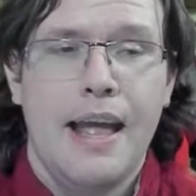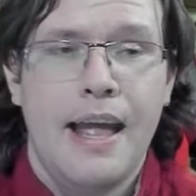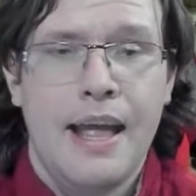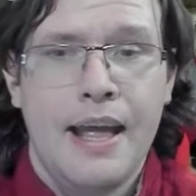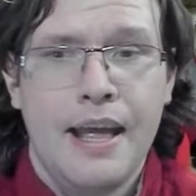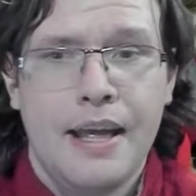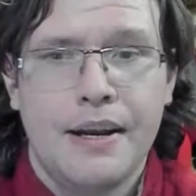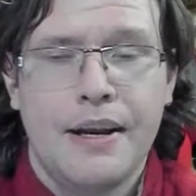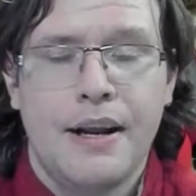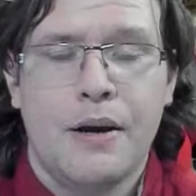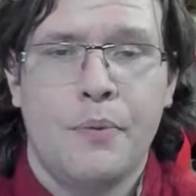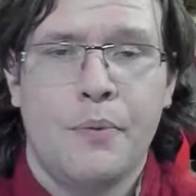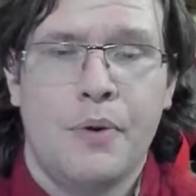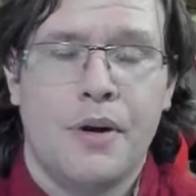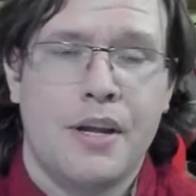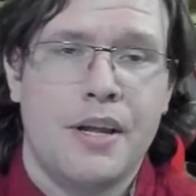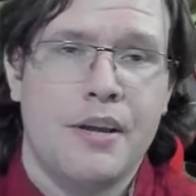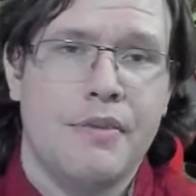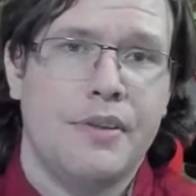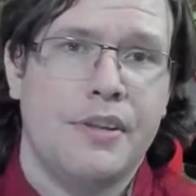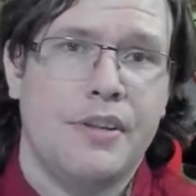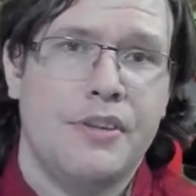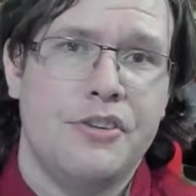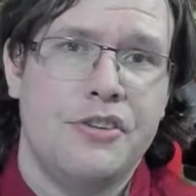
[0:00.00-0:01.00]
And I want
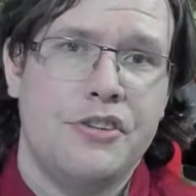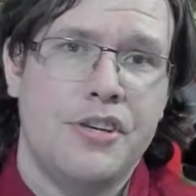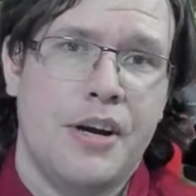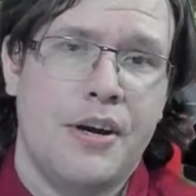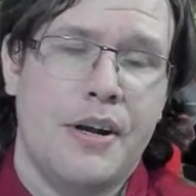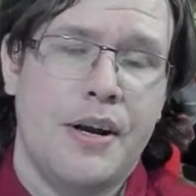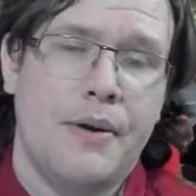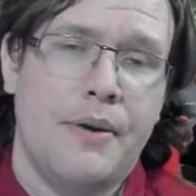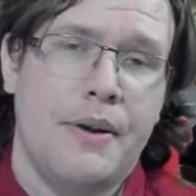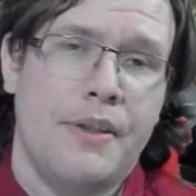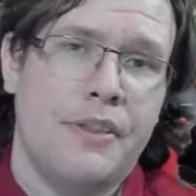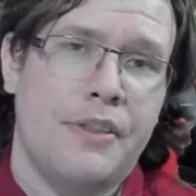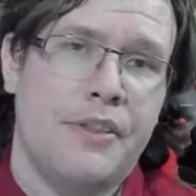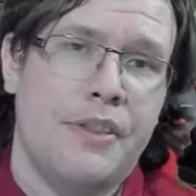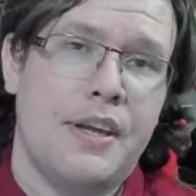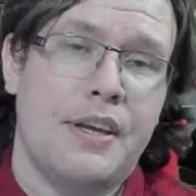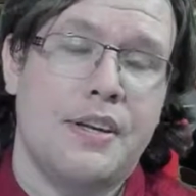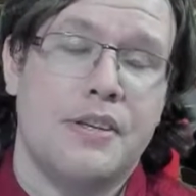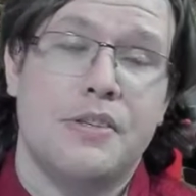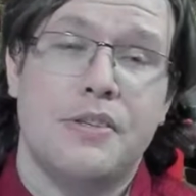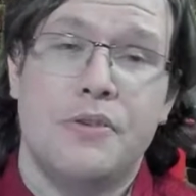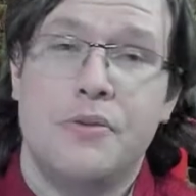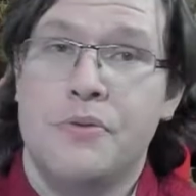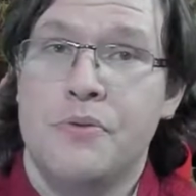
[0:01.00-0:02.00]
to give a shout out and
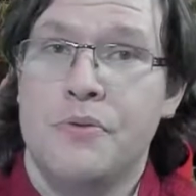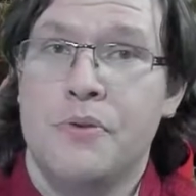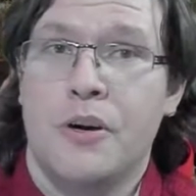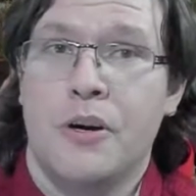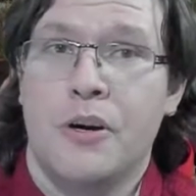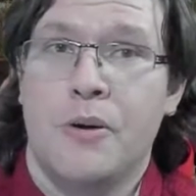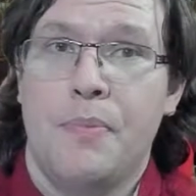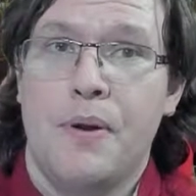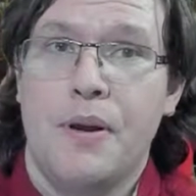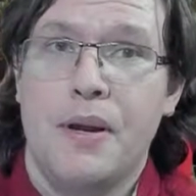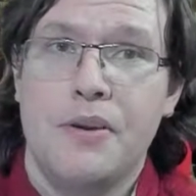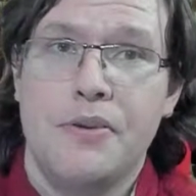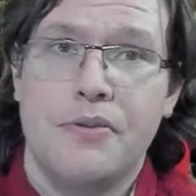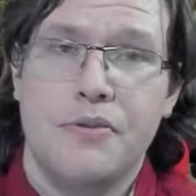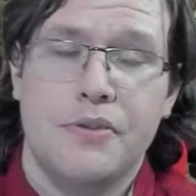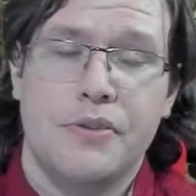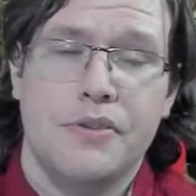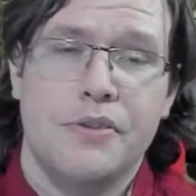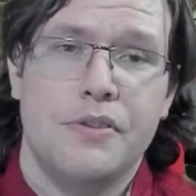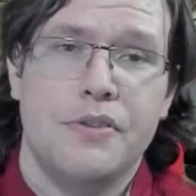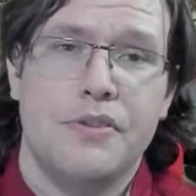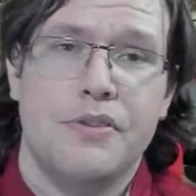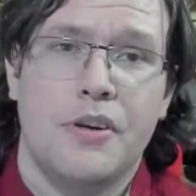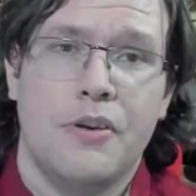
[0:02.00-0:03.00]
thanks to our
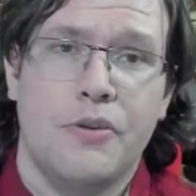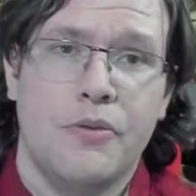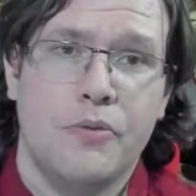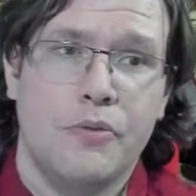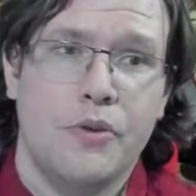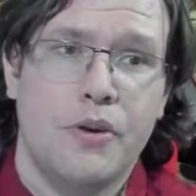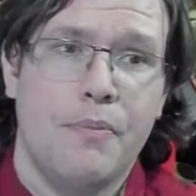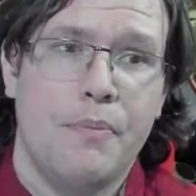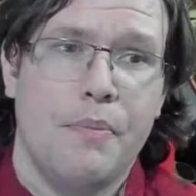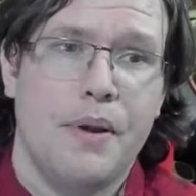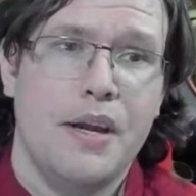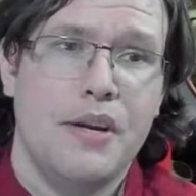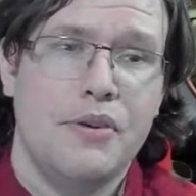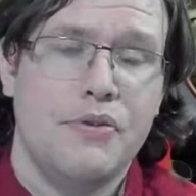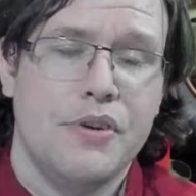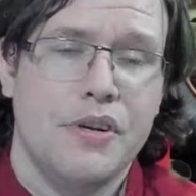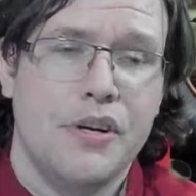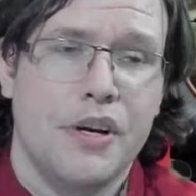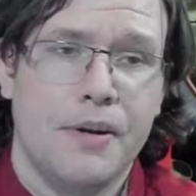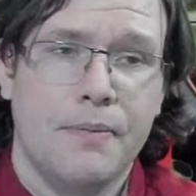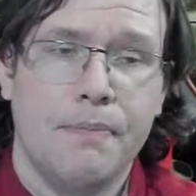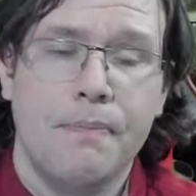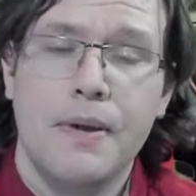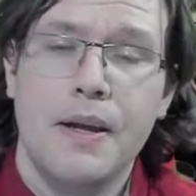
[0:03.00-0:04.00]
patrons over on
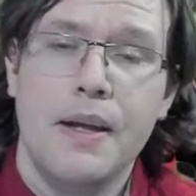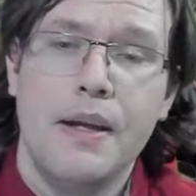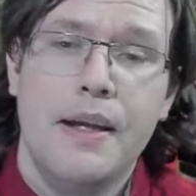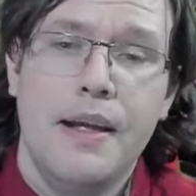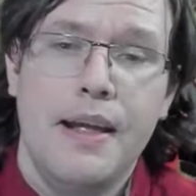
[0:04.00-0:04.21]
Patreon.